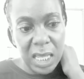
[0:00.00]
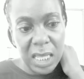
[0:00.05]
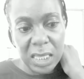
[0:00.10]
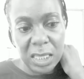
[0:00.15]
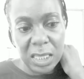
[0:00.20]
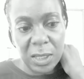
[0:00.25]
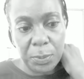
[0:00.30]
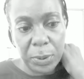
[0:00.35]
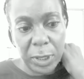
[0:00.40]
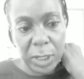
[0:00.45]

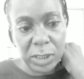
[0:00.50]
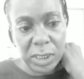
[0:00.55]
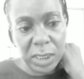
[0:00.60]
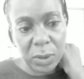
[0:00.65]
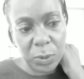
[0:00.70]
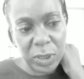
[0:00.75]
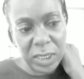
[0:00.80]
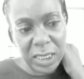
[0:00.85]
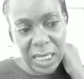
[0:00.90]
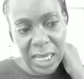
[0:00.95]
The
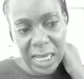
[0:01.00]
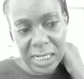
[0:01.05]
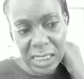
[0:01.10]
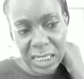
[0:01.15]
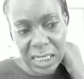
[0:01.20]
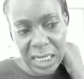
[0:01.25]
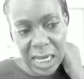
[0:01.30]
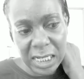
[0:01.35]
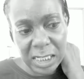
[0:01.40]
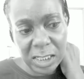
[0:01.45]
person with the
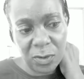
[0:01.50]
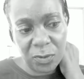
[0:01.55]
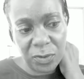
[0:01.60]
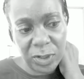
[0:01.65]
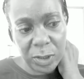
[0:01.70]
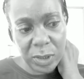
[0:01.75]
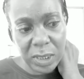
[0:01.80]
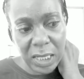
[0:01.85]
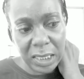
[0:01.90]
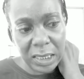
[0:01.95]
education
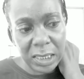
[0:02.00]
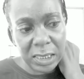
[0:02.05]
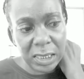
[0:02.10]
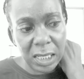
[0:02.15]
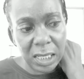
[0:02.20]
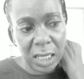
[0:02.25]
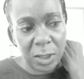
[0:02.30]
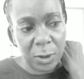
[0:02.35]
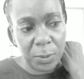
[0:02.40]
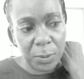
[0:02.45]
feels like this
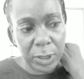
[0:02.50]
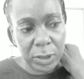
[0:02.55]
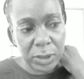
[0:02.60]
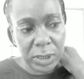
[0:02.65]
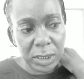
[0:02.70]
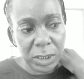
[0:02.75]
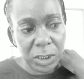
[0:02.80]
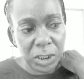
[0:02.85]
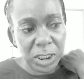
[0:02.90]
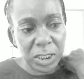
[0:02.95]
other
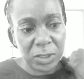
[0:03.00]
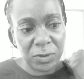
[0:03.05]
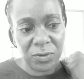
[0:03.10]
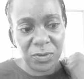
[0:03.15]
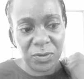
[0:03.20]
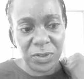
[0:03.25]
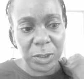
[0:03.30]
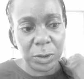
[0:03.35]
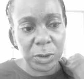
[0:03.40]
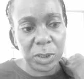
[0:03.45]
person
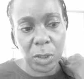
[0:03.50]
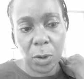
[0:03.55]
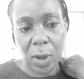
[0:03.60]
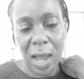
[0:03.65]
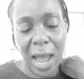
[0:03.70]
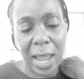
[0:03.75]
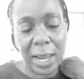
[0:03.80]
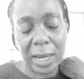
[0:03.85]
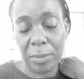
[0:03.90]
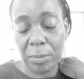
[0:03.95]
shouldn't feel so
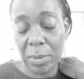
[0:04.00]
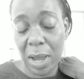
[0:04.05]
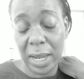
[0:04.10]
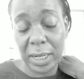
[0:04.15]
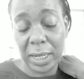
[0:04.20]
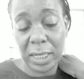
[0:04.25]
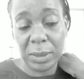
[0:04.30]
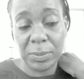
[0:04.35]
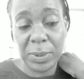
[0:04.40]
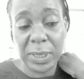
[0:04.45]
high and
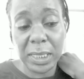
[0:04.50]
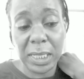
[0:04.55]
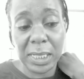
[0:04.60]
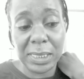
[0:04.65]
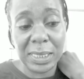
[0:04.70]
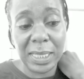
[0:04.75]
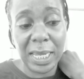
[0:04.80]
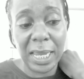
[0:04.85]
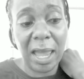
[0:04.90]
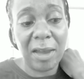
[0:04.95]
mighty
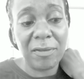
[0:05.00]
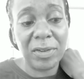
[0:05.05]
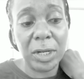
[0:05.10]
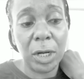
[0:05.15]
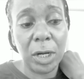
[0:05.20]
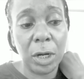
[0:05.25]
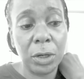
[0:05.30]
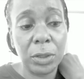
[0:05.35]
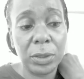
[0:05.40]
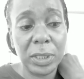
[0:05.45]
because they
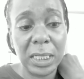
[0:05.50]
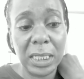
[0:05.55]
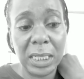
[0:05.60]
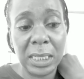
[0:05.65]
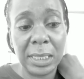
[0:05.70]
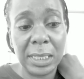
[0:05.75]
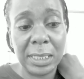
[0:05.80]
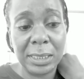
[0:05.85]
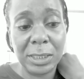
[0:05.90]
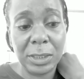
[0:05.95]
haven't earned it in
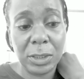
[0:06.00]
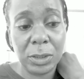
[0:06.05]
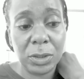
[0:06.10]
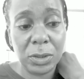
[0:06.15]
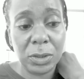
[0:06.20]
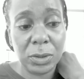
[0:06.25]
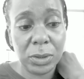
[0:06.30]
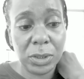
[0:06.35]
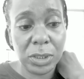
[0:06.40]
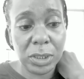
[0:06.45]

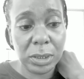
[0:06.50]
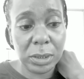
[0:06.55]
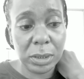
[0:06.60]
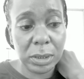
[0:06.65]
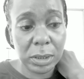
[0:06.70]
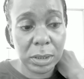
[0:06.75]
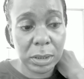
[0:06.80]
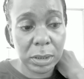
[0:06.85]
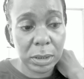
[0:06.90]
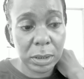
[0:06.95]

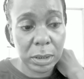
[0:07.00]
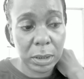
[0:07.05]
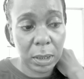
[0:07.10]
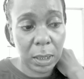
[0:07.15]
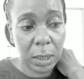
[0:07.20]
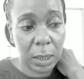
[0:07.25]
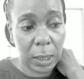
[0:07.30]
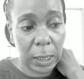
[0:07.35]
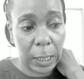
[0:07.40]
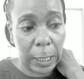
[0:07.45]
institutions.
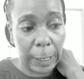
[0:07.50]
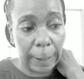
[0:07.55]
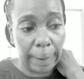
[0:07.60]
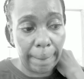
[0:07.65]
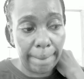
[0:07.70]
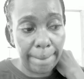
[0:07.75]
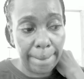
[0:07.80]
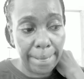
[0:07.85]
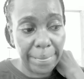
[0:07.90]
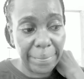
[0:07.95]

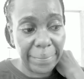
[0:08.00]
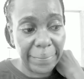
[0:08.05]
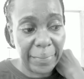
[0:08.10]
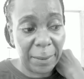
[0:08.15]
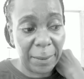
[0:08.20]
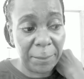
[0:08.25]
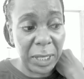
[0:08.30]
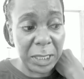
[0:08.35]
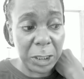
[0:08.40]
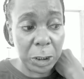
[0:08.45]

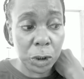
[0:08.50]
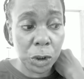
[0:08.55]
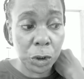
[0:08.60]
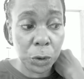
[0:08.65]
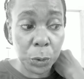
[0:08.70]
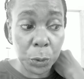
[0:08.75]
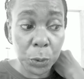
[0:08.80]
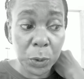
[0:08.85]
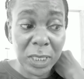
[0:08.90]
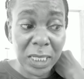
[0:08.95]
But the
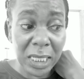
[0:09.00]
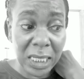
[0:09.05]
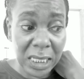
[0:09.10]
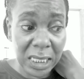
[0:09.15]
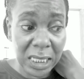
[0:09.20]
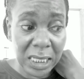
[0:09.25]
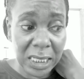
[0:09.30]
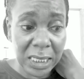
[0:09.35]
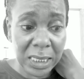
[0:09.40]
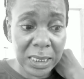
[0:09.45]
truth
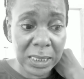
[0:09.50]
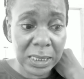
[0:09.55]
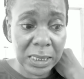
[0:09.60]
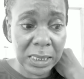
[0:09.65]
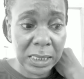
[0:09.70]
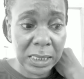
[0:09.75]
is,